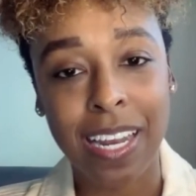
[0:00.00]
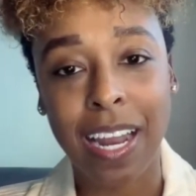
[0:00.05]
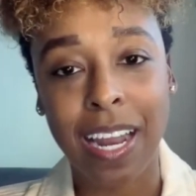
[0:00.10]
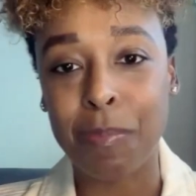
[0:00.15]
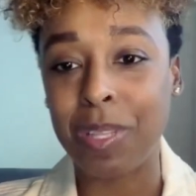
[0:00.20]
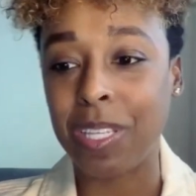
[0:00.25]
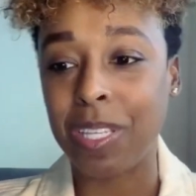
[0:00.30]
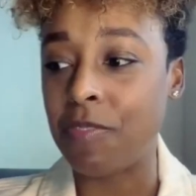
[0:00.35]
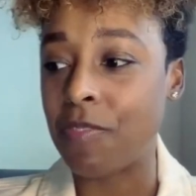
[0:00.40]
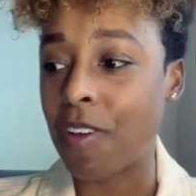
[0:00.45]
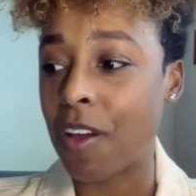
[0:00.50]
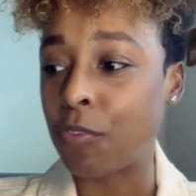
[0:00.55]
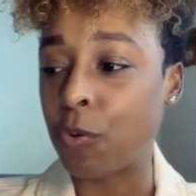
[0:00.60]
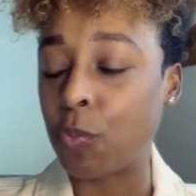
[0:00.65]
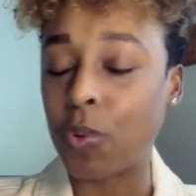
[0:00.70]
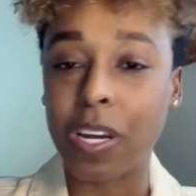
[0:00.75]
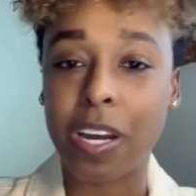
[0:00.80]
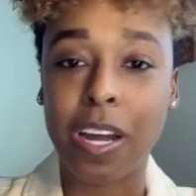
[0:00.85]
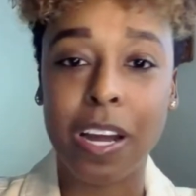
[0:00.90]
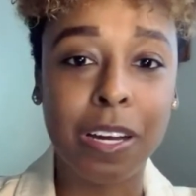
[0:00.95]
I believe
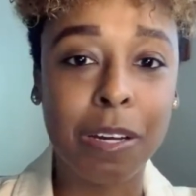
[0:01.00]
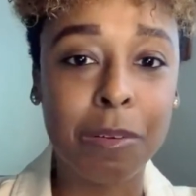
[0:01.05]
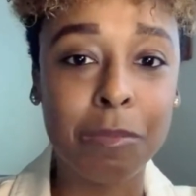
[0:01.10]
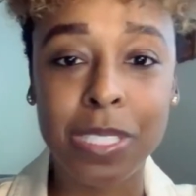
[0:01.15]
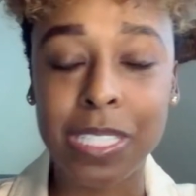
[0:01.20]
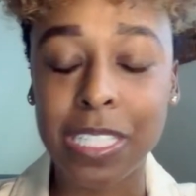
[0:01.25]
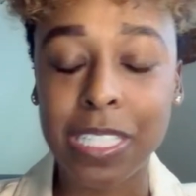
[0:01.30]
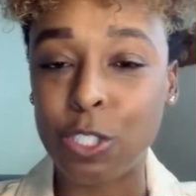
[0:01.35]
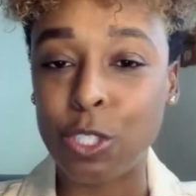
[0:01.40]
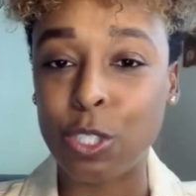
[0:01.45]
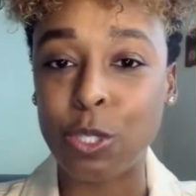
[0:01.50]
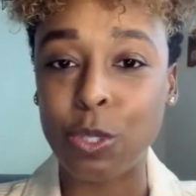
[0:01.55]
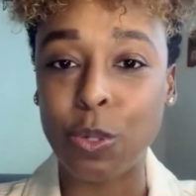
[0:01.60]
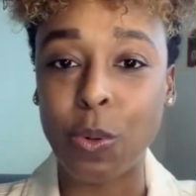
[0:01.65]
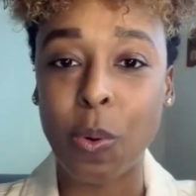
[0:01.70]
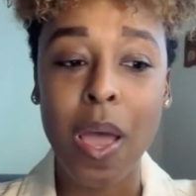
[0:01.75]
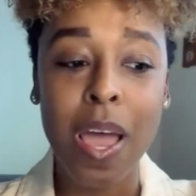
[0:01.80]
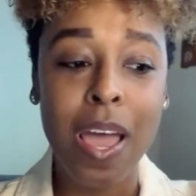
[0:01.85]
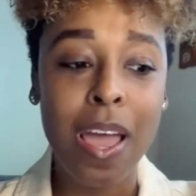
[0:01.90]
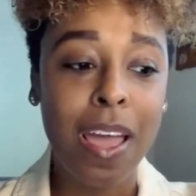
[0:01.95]
everyone comes
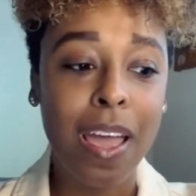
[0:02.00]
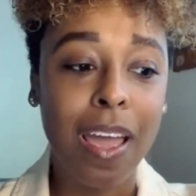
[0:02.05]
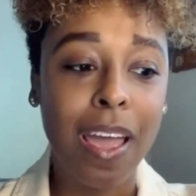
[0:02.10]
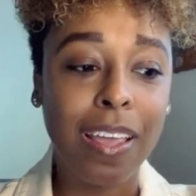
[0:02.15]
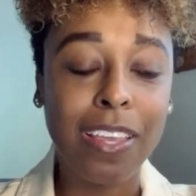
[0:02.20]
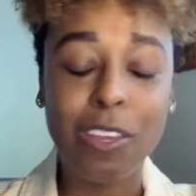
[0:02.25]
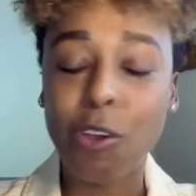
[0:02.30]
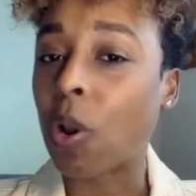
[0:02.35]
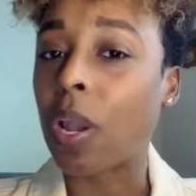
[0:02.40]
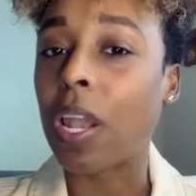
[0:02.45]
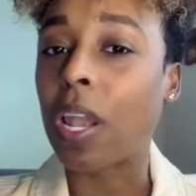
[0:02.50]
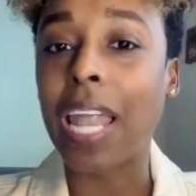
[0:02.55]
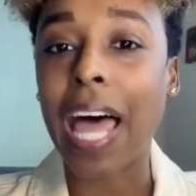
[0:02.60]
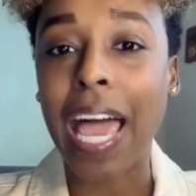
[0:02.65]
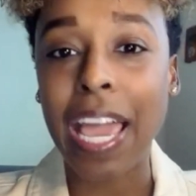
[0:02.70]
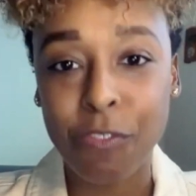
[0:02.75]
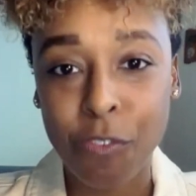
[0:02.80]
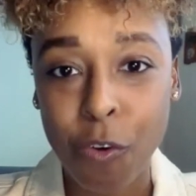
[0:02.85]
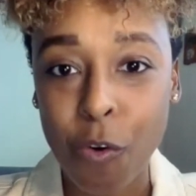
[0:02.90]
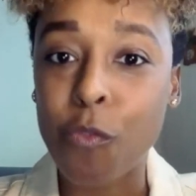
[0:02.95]
into your
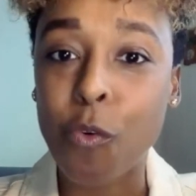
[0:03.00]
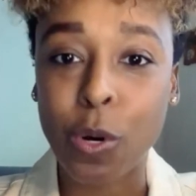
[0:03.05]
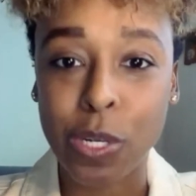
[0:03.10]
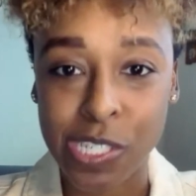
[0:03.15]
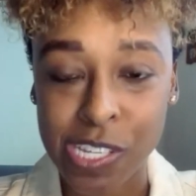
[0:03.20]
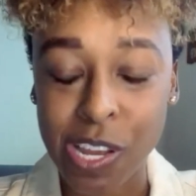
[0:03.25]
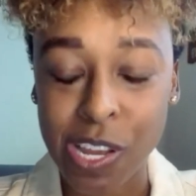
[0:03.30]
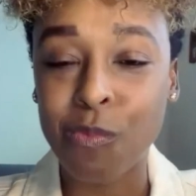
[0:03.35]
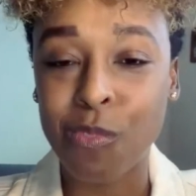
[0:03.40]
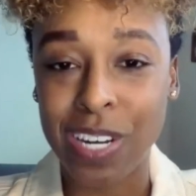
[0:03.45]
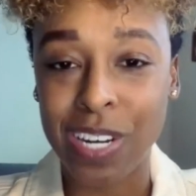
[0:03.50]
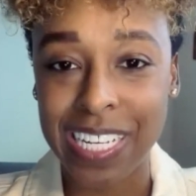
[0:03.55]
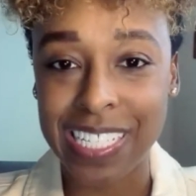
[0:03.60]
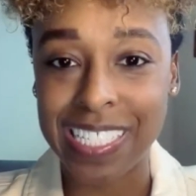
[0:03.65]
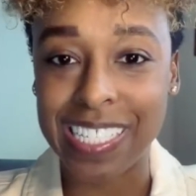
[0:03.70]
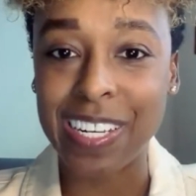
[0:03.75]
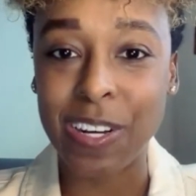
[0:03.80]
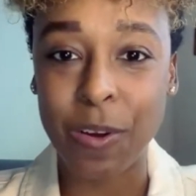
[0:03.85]
life for some reason.